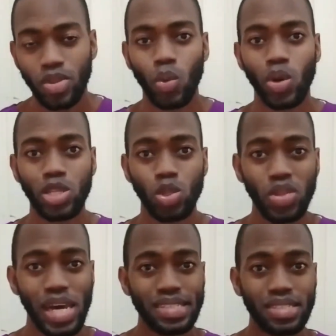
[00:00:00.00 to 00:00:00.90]
When you do
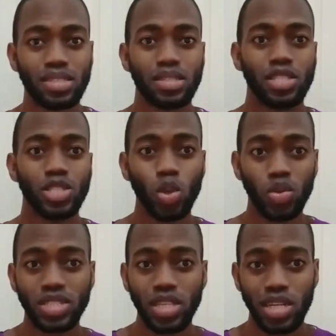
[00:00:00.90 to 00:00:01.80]
that, the tooth
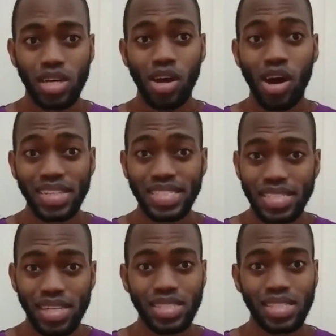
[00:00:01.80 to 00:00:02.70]
is under
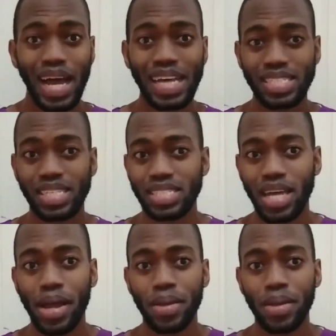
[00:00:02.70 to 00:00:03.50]
constant acid attack.